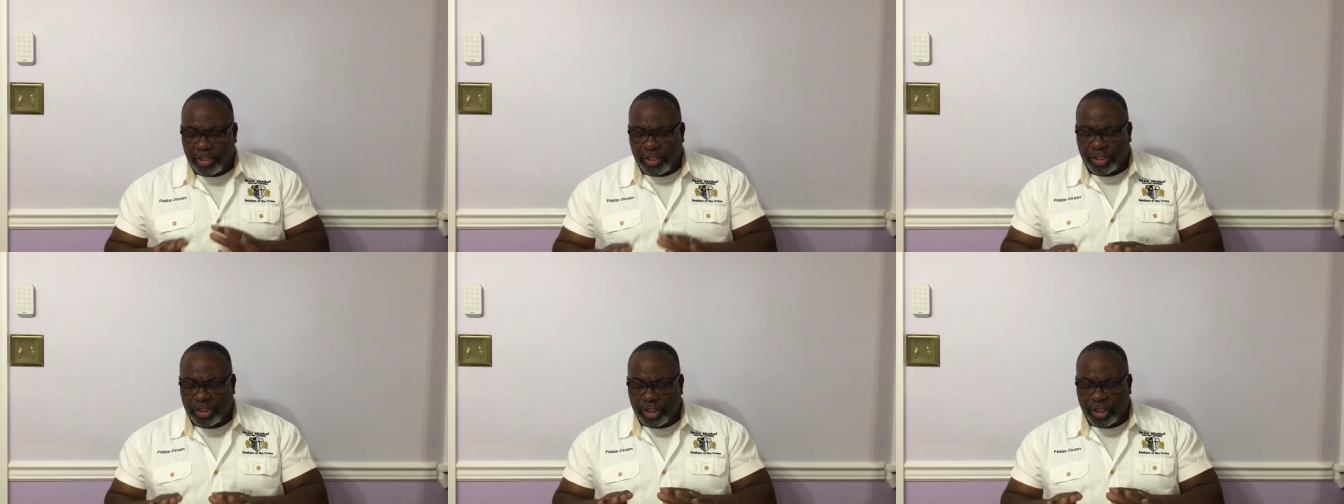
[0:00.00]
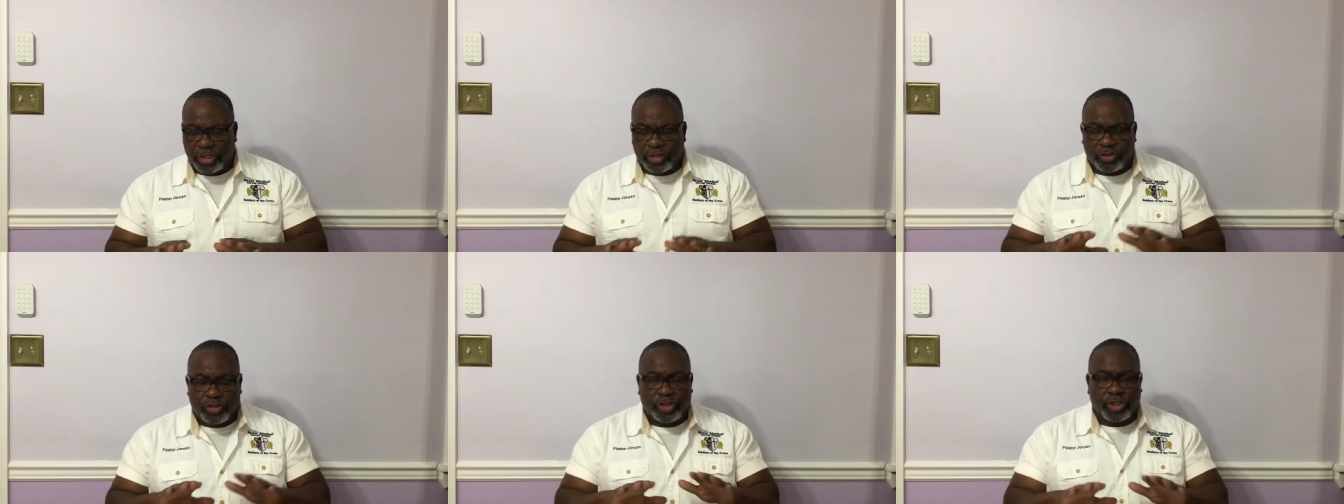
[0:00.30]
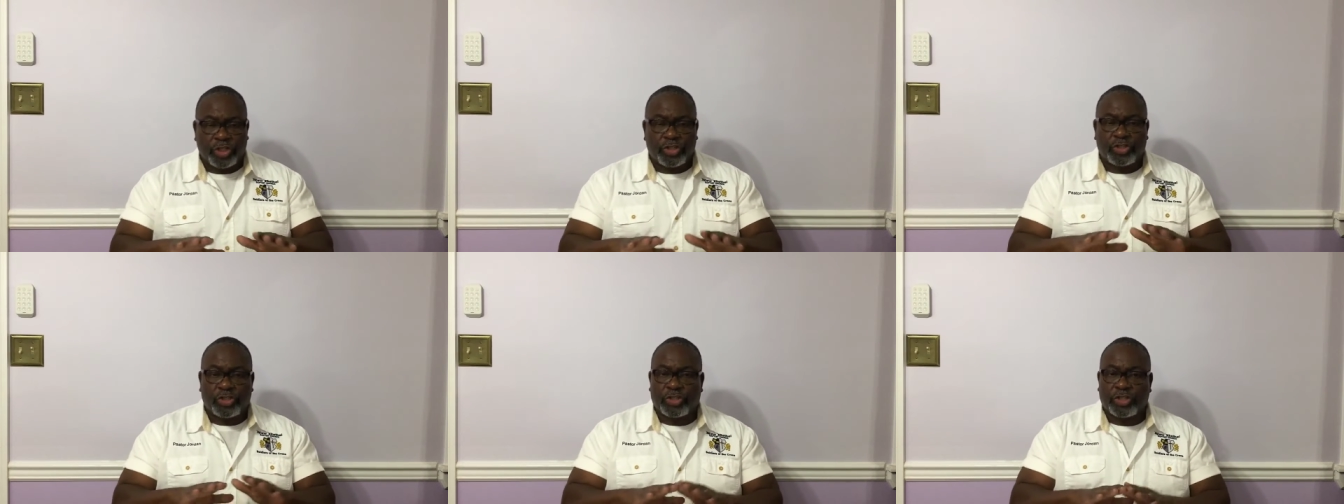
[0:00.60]
Is, is
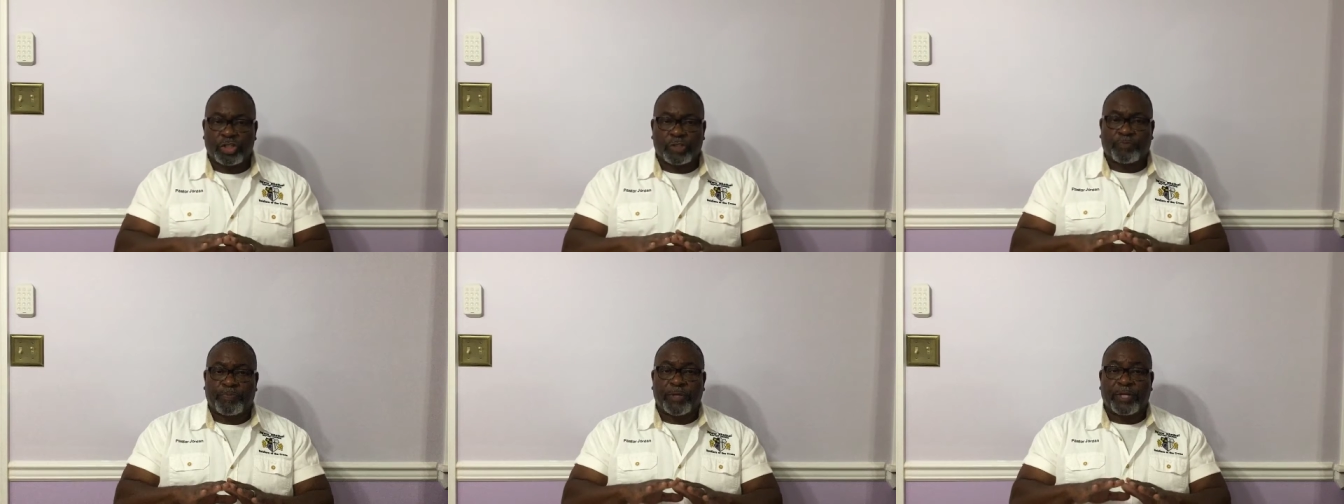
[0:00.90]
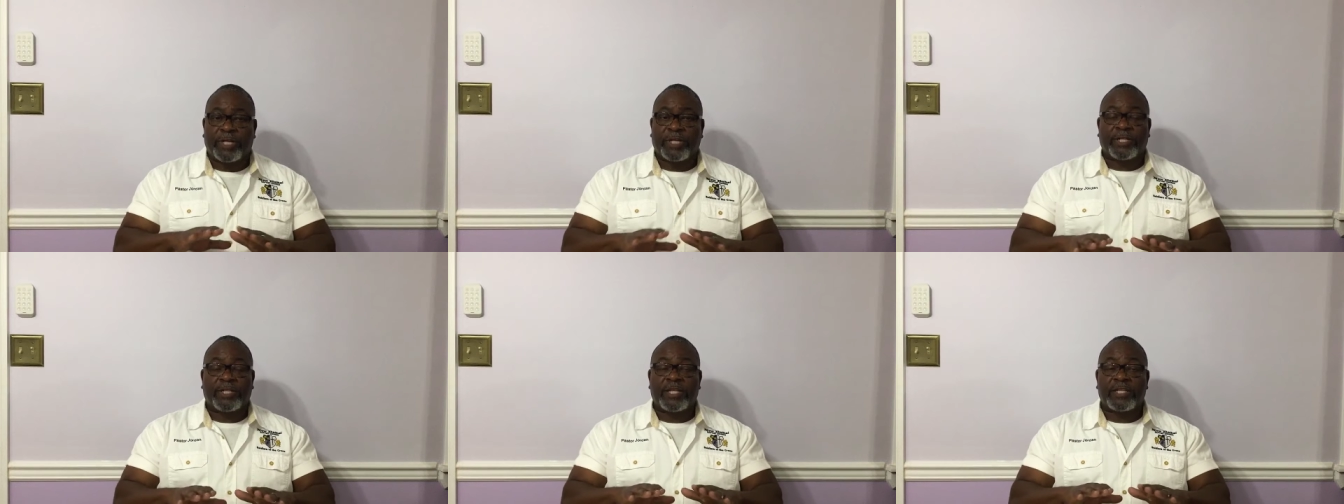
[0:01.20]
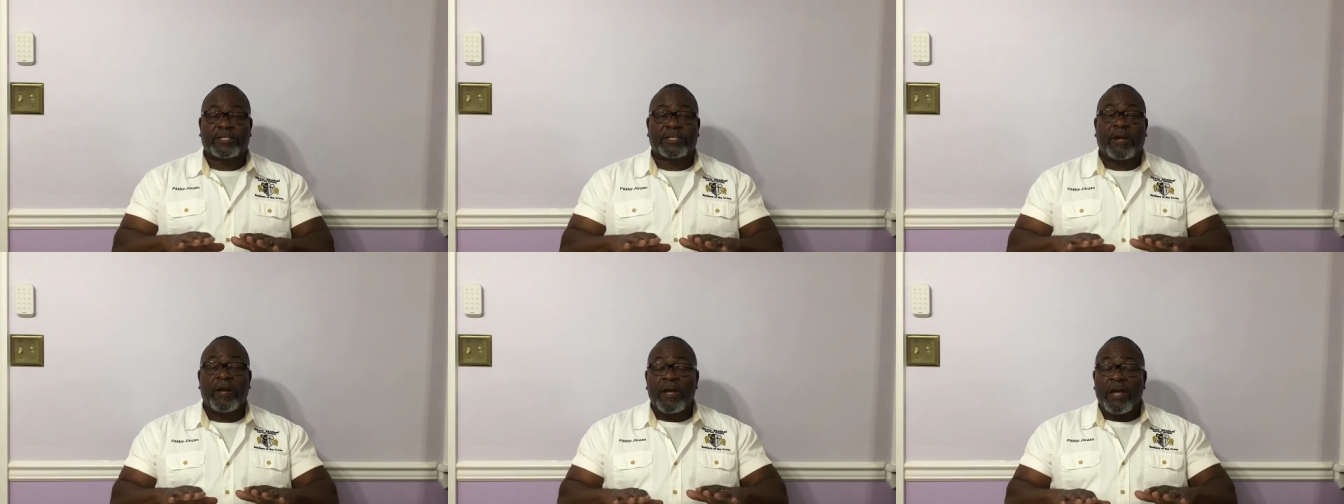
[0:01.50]
Jesus is putting
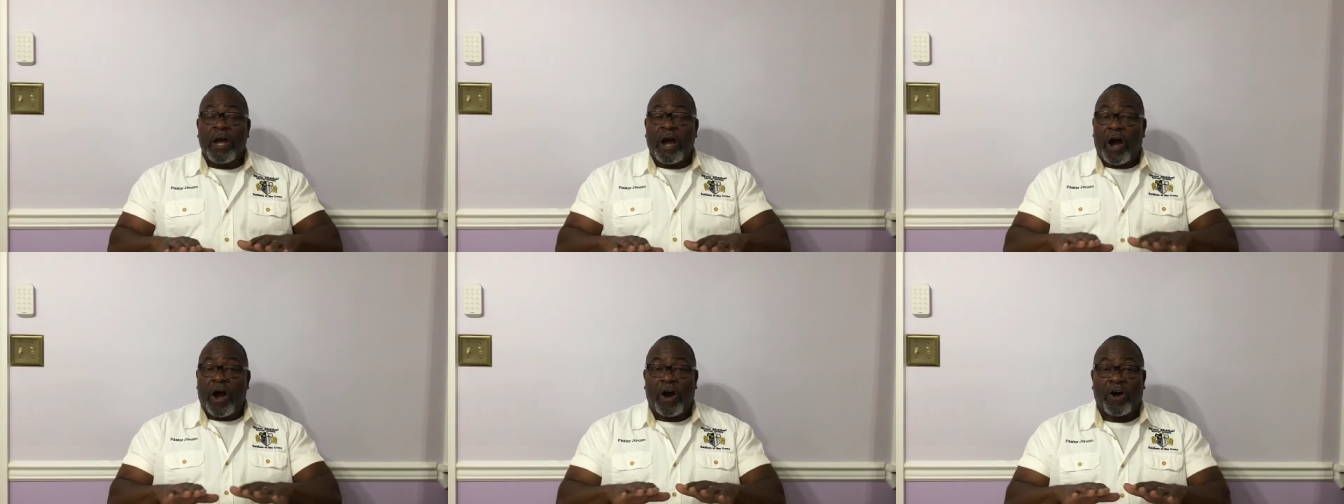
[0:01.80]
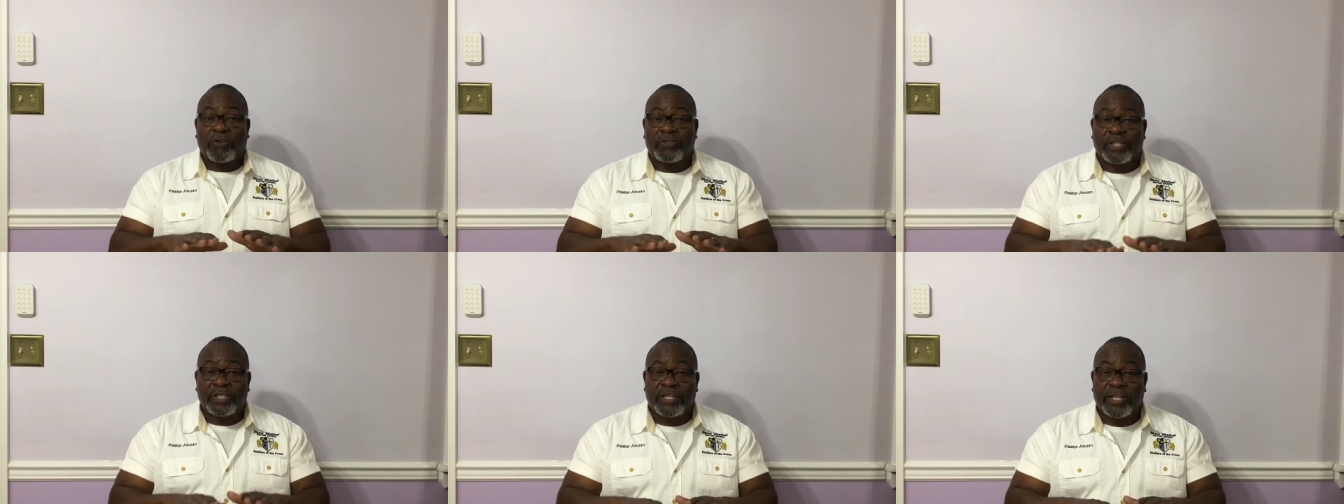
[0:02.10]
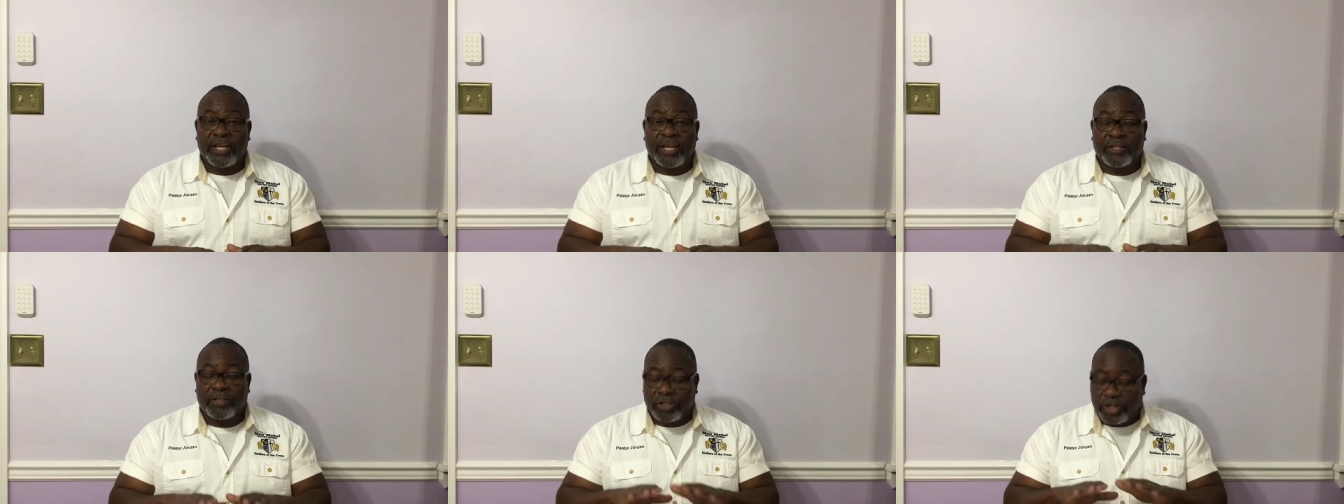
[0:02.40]
this all
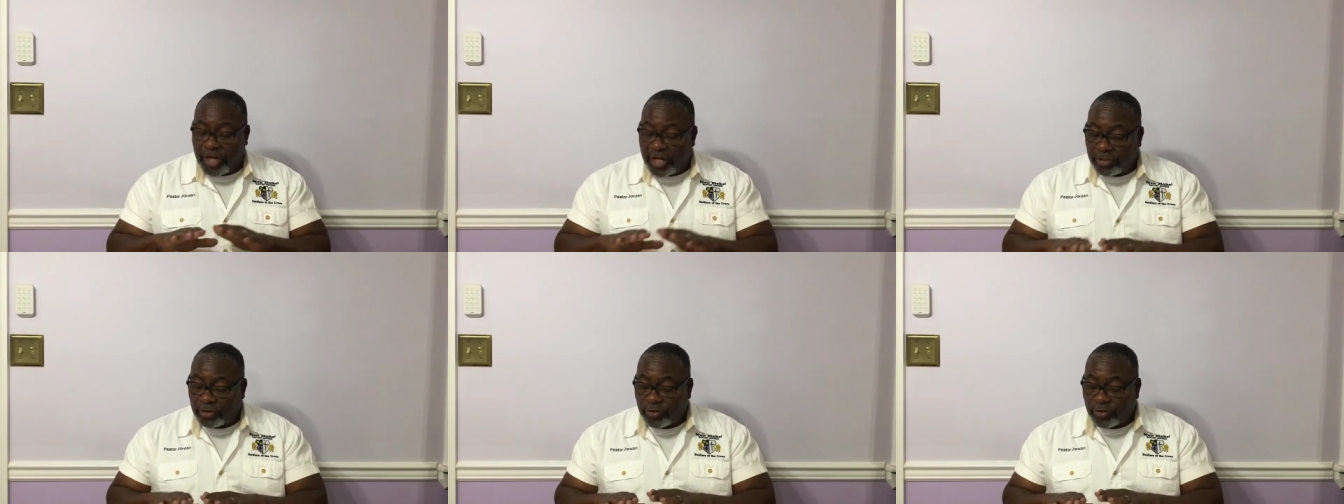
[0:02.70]
together,